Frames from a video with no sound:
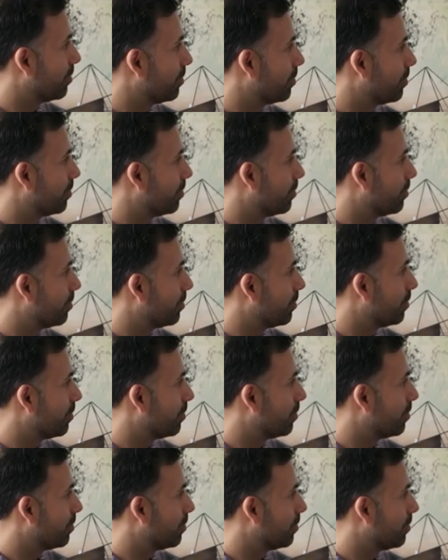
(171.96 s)

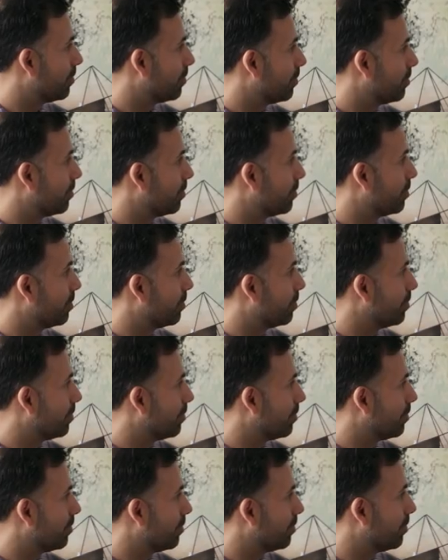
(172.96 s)

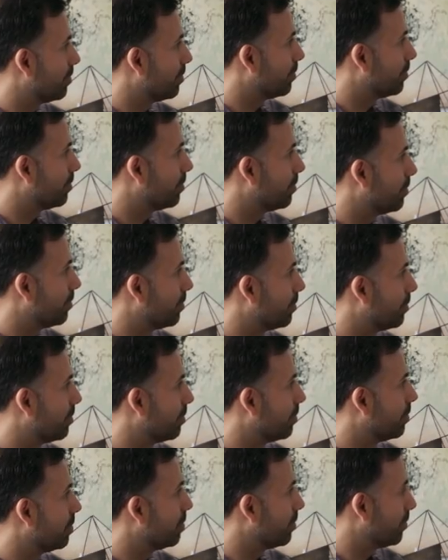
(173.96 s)

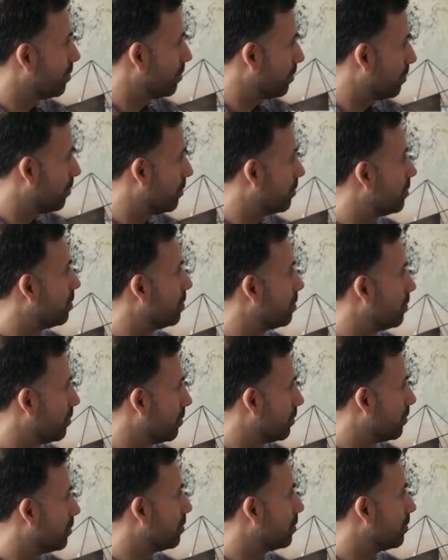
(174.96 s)

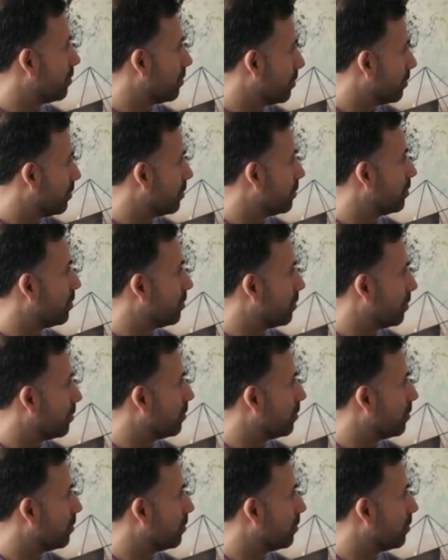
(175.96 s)
This person isn't speaking.